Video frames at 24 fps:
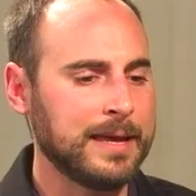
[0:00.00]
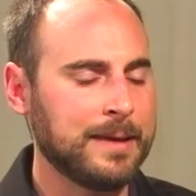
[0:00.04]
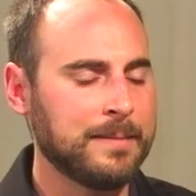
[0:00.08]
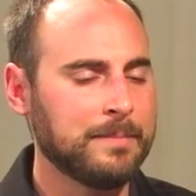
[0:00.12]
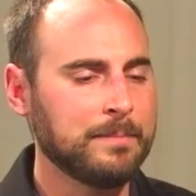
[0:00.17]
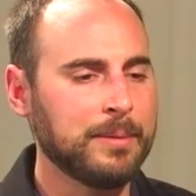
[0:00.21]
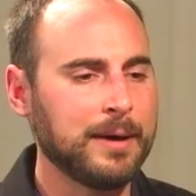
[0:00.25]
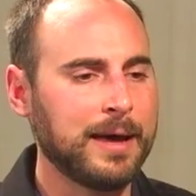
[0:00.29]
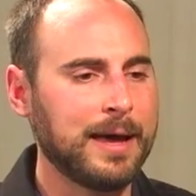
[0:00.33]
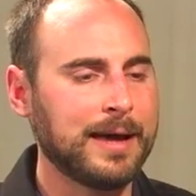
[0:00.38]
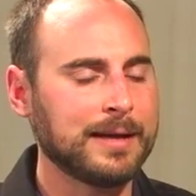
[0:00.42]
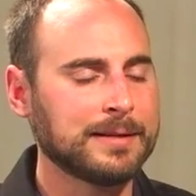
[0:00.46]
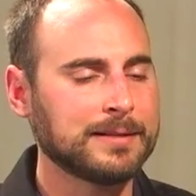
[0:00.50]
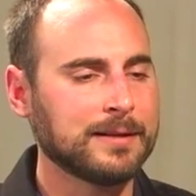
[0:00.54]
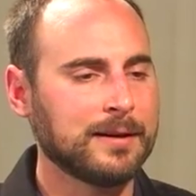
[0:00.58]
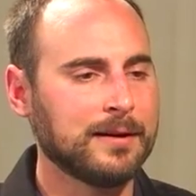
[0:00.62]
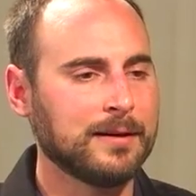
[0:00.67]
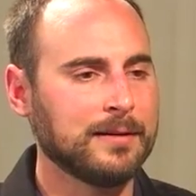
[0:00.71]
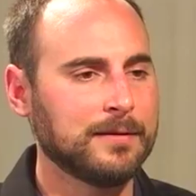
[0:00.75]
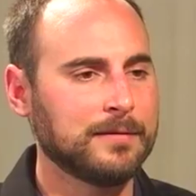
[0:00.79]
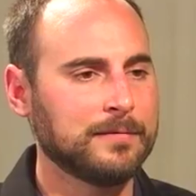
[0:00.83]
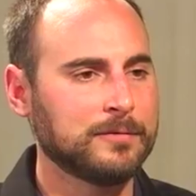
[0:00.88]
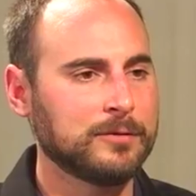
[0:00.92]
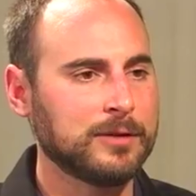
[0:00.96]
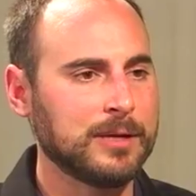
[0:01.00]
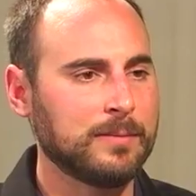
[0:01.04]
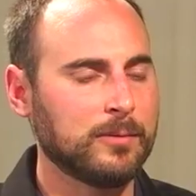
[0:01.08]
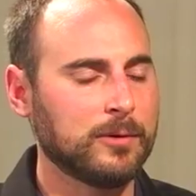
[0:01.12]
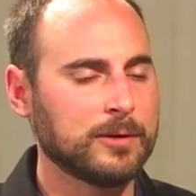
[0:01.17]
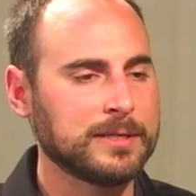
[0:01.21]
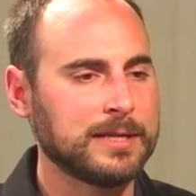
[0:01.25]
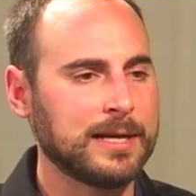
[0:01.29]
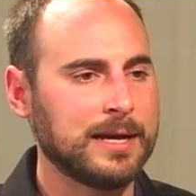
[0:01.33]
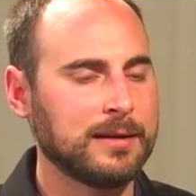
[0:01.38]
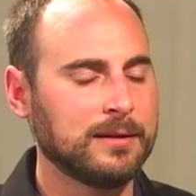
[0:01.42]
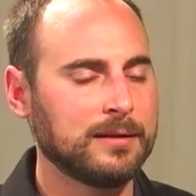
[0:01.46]
impact of tree
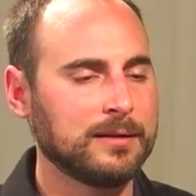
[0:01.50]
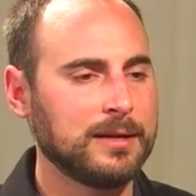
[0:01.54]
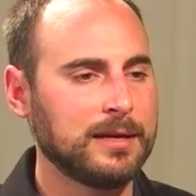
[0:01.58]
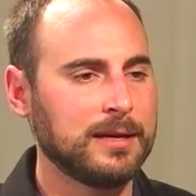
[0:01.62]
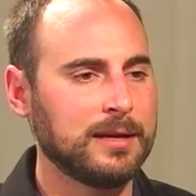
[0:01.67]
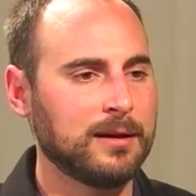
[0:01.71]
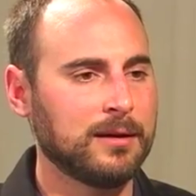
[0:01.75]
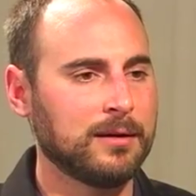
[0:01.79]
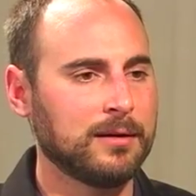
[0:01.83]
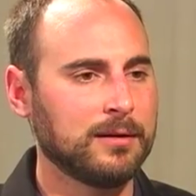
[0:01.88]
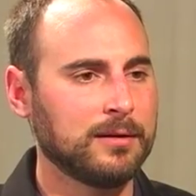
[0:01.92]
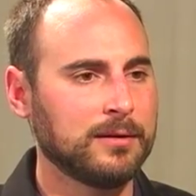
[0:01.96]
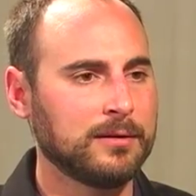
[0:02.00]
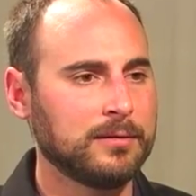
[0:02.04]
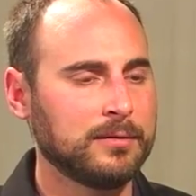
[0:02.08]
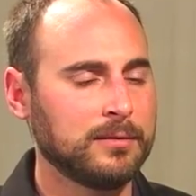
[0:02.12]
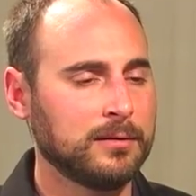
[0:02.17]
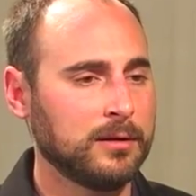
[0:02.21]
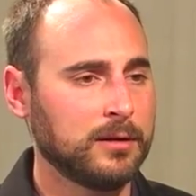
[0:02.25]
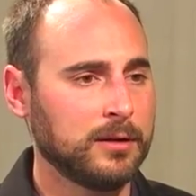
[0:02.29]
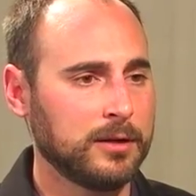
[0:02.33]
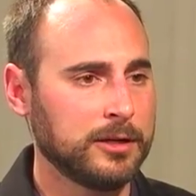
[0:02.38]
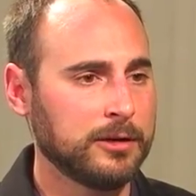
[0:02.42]
mortality on